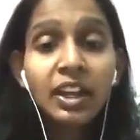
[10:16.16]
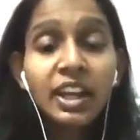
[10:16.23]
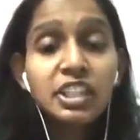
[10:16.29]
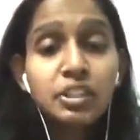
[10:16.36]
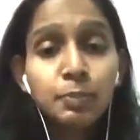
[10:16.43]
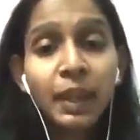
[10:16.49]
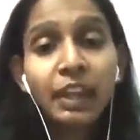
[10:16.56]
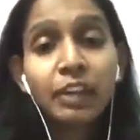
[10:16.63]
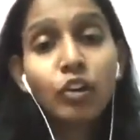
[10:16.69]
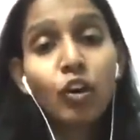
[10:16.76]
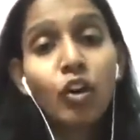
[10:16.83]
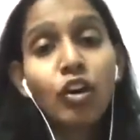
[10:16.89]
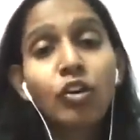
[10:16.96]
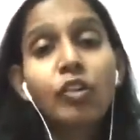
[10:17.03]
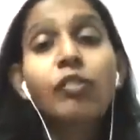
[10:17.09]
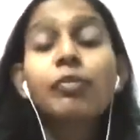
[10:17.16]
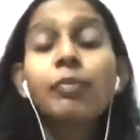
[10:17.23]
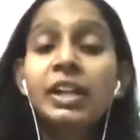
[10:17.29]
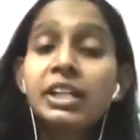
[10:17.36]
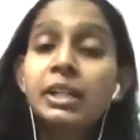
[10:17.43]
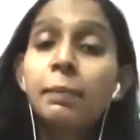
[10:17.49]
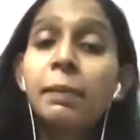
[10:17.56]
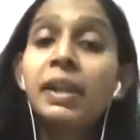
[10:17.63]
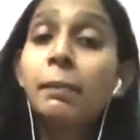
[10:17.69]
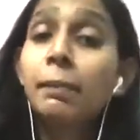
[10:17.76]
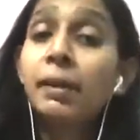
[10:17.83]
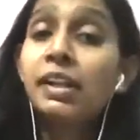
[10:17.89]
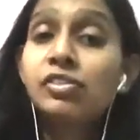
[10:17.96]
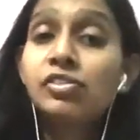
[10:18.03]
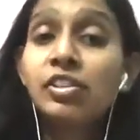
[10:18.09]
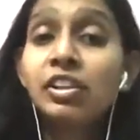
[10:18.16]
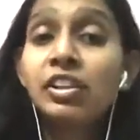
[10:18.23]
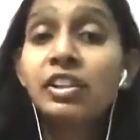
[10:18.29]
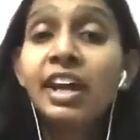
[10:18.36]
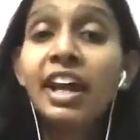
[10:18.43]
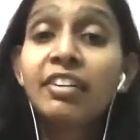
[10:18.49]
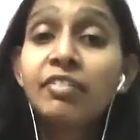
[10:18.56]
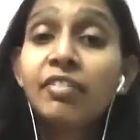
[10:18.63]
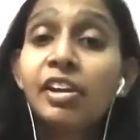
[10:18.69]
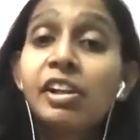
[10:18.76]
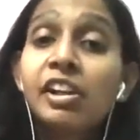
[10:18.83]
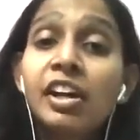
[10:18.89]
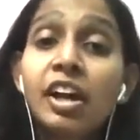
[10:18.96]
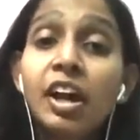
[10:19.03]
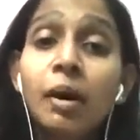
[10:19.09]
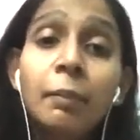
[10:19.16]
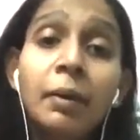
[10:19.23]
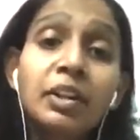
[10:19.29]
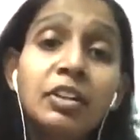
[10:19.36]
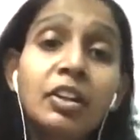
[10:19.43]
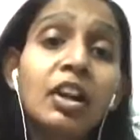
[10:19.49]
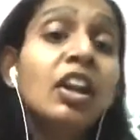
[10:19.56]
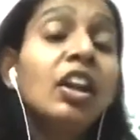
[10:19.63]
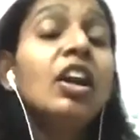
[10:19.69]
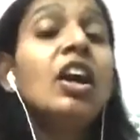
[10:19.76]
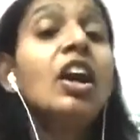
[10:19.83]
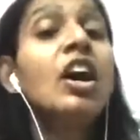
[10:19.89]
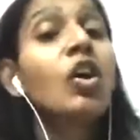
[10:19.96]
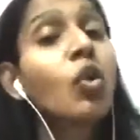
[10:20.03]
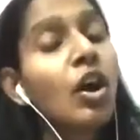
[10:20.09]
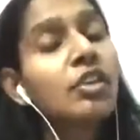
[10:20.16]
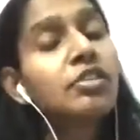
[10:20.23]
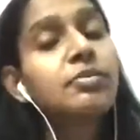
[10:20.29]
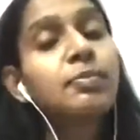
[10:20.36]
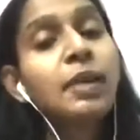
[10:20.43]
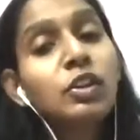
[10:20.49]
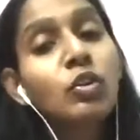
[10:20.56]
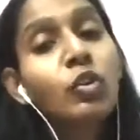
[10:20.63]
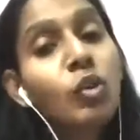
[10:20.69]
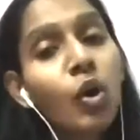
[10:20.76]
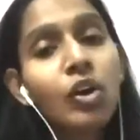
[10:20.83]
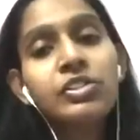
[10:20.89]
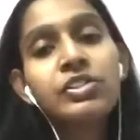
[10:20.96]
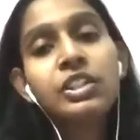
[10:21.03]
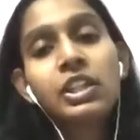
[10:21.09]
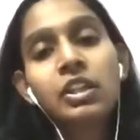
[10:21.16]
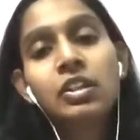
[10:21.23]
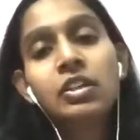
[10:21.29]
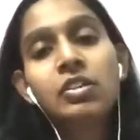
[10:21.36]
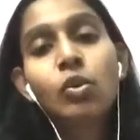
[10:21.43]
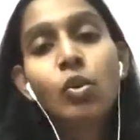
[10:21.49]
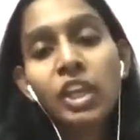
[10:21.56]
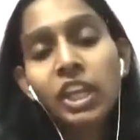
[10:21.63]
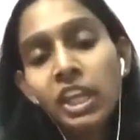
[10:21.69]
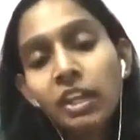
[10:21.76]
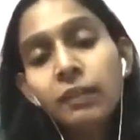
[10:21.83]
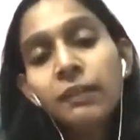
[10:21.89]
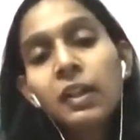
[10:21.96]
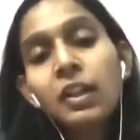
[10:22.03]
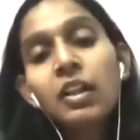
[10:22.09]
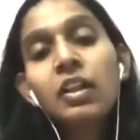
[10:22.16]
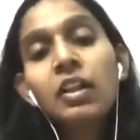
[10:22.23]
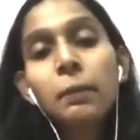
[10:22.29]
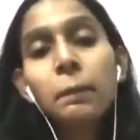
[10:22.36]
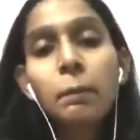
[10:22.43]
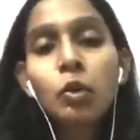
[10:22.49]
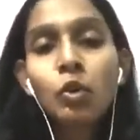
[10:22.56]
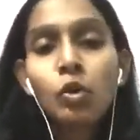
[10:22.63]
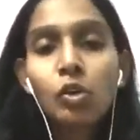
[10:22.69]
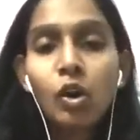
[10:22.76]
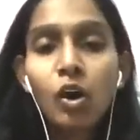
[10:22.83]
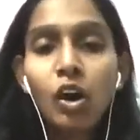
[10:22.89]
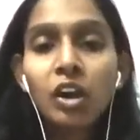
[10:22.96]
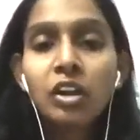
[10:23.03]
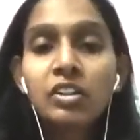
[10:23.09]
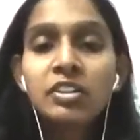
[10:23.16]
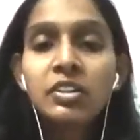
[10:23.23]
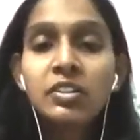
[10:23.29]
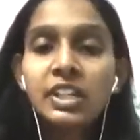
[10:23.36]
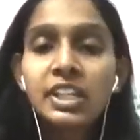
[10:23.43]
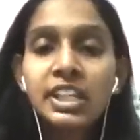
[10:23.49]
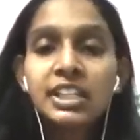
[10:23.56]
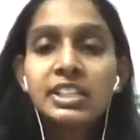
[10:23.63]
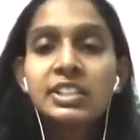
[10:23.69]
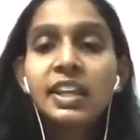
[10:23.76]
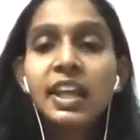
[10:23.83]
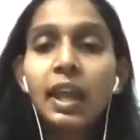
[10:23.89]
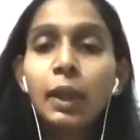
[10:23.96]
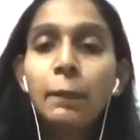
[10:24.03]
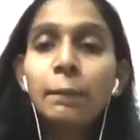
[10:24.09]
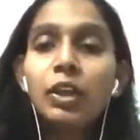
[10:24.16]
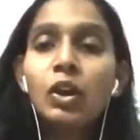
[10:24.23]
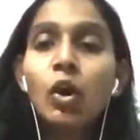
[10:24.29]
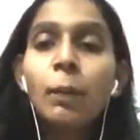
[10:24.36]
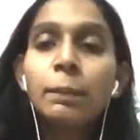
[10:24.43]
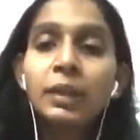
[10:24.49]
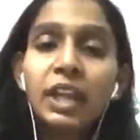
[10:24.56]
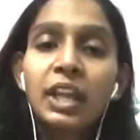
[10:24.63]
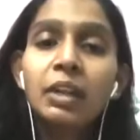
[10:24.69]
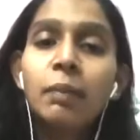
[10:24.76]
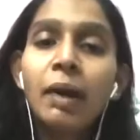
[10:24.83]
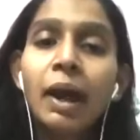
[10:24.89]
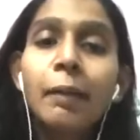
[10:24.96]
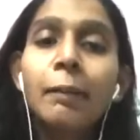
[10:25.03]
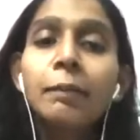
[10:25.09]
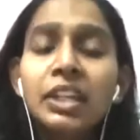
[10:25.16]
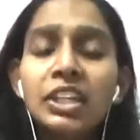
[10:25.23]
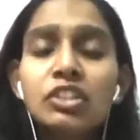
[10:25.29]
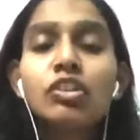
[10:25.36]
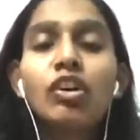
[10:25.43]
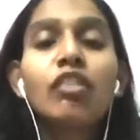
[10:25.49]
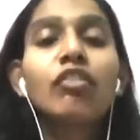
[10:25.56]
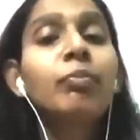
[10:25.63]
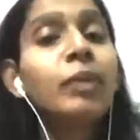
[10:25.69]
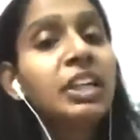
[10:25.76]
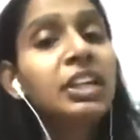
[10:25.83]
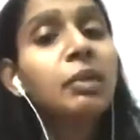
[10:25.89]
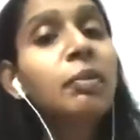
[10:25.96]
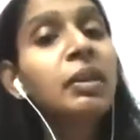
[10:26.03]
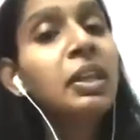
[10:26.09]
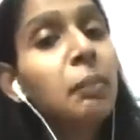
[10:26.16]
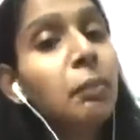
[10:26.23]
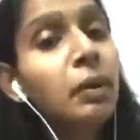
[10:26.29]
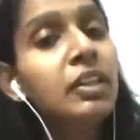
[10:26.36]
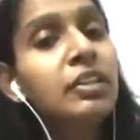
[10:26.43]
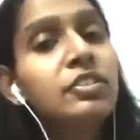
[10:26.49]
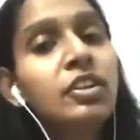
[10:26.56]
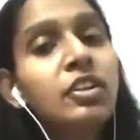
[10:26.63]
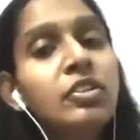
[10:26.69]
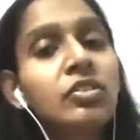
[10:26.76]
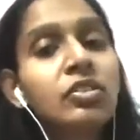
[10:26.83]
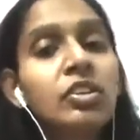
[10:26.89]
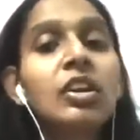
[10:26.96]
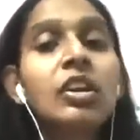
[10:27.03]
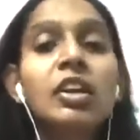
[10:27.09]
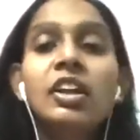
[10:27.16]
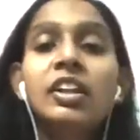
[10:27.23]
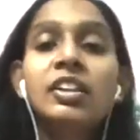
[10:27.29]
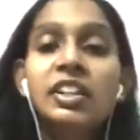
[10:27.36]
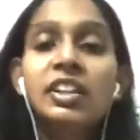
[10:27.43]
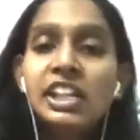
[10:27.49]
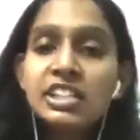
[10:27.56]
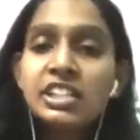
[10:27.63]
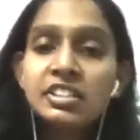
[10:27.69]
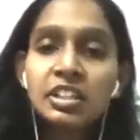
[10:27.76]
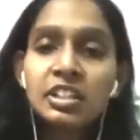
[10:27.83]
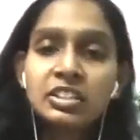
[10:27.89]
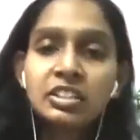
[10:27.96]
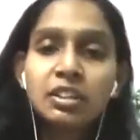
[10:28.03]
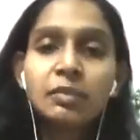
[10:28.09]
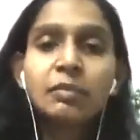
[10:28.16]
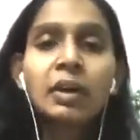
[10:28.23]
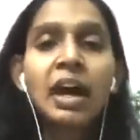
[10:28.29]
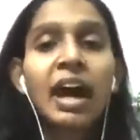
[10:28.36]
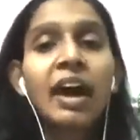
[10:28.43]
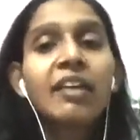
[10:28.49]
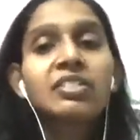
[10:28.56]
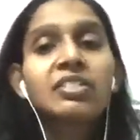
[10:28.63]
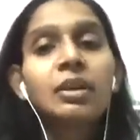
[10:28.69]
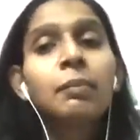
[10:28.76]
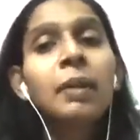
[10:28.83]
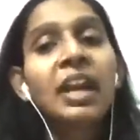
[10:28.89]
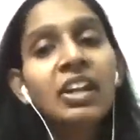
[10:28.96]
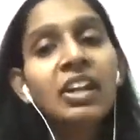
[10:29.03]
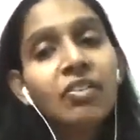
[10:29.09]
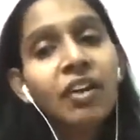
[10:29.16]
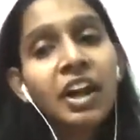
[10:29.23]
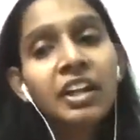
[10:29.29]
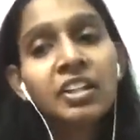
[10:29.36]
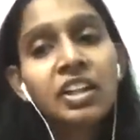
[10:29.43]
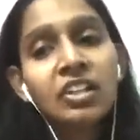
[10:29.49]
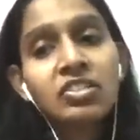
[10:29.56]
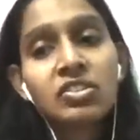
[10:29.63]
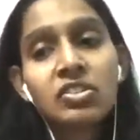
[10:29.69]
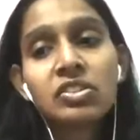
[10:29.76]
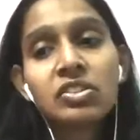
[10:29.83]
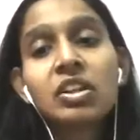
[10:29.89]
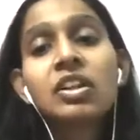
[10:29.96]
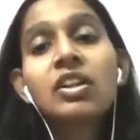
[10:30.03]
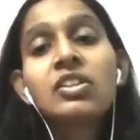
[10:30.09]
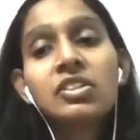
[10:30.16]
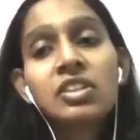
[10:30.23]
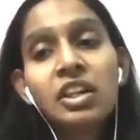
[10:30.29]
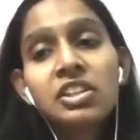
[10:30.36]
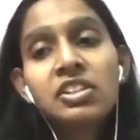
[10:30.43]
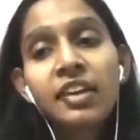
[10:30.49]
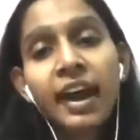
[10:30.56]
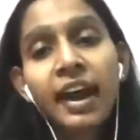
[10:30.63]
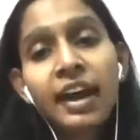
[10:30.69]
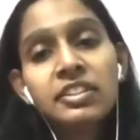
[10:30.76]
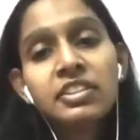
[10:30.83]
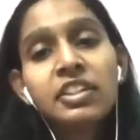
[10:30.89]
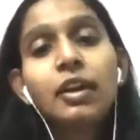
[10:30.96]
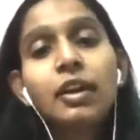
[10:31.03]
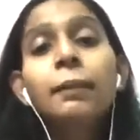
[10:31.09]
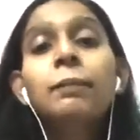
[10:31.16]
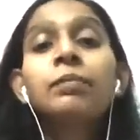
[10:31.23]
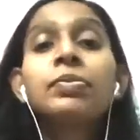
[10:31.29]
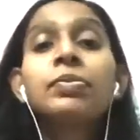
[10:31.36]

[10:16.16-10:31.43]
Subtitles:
aspect of multiple emulsion that will come under cosmetology. Okay, prolonged release can be obtained by means of multiple emulsions. These systems have some advantages, such as the